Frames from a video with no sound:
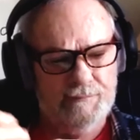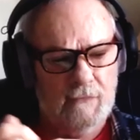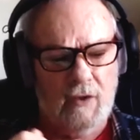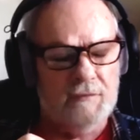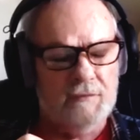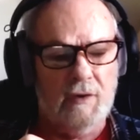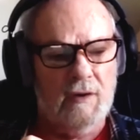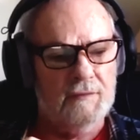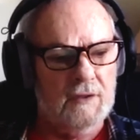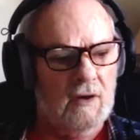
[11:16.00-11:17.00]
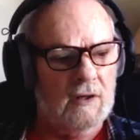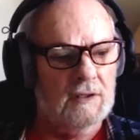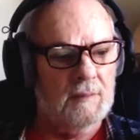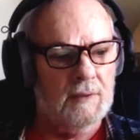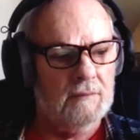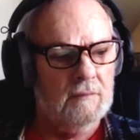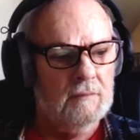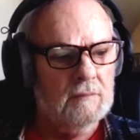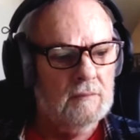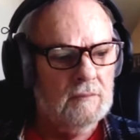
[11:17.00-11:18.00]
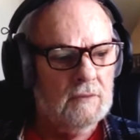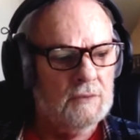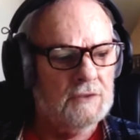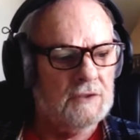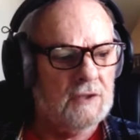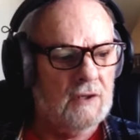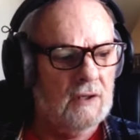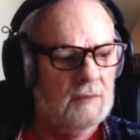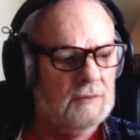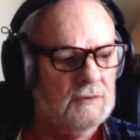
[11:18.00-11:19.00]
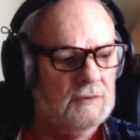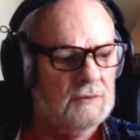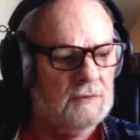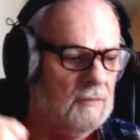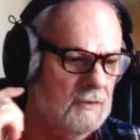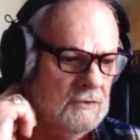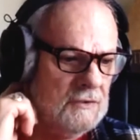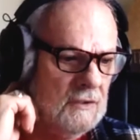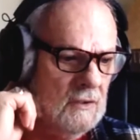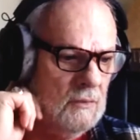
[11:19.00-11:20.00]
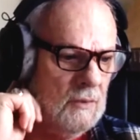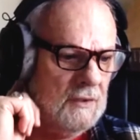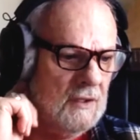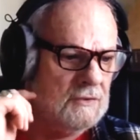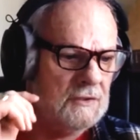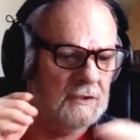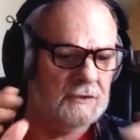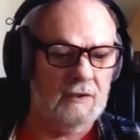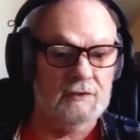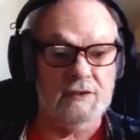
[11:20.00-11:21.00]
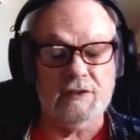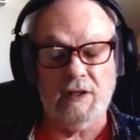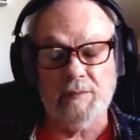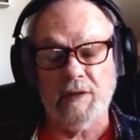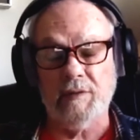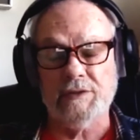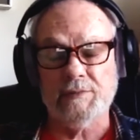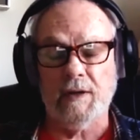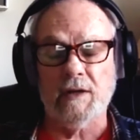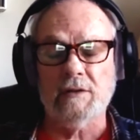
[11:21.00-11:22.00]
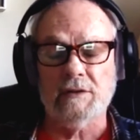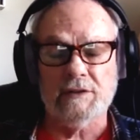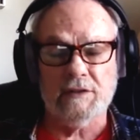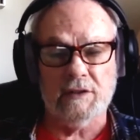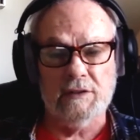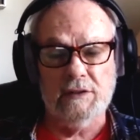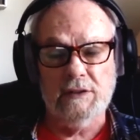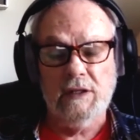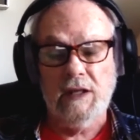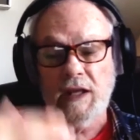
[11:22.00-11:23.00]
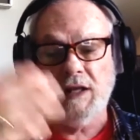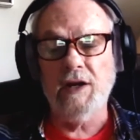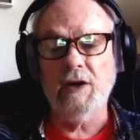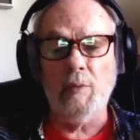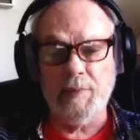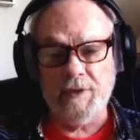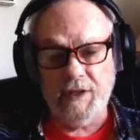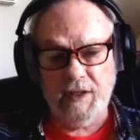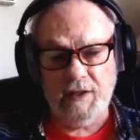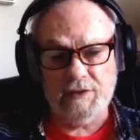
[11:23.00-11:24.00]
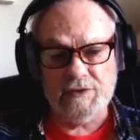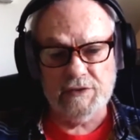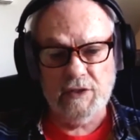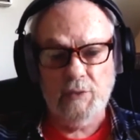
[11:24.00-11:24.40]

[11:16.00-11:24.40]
not very often, hardly, but there was a time a number of years ago where there's a guitar just like my Red Sparkle guitar in an open case